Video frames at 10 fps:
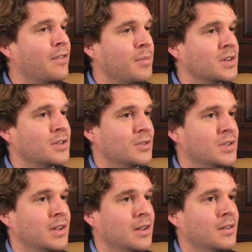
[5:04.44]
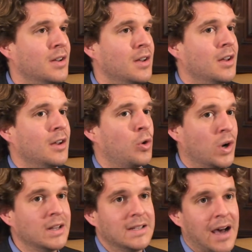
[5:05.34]
out of MS-13
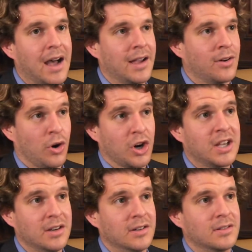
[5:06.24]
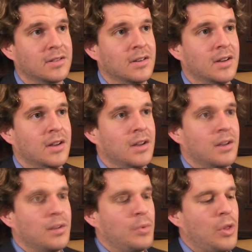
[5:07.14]
quickly die or are killed.
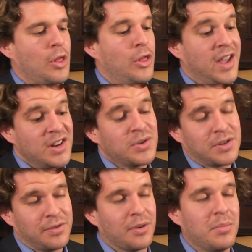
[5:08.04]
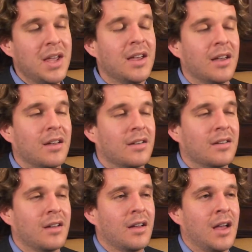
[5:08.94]
The interest for me,
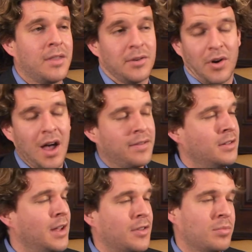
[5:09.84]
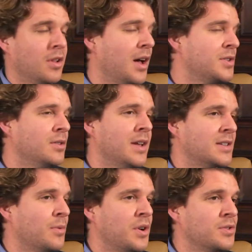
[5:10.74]
ethnographically, anthropologically,
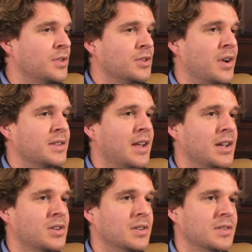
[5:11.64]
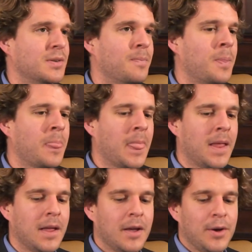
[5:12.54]
as someone interested in transnationalism,
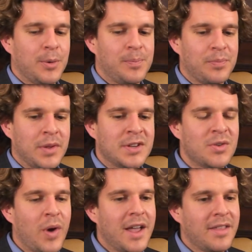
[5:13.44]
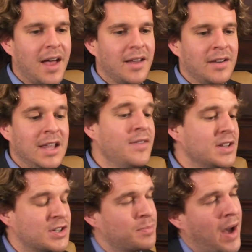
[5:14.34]
is the way that even
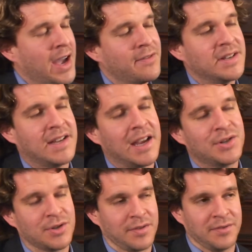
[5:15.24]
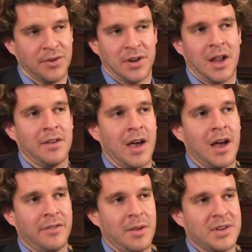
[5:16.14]
in spite of the dangers of converting out
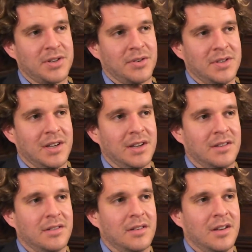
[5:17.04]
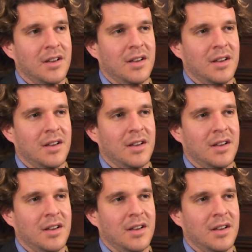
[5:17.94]
of MS-13,